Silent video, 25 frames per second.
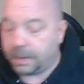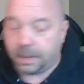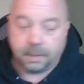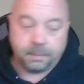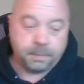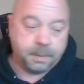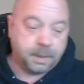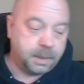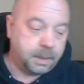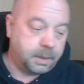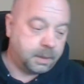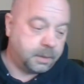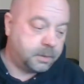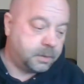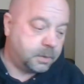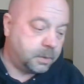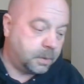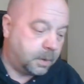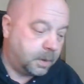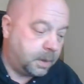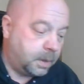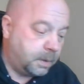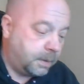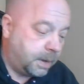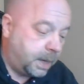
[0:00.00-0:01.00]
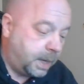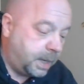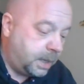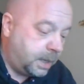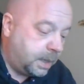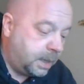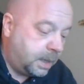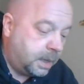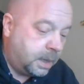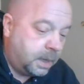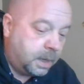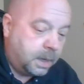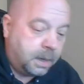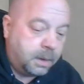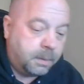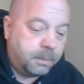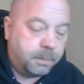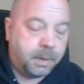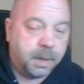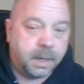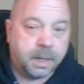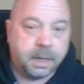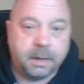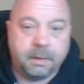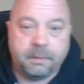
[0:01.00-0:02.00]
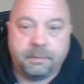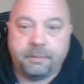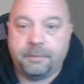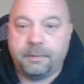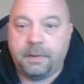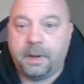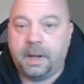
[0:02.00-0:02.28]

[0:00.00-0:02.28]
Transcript: that'd be another story, right? But if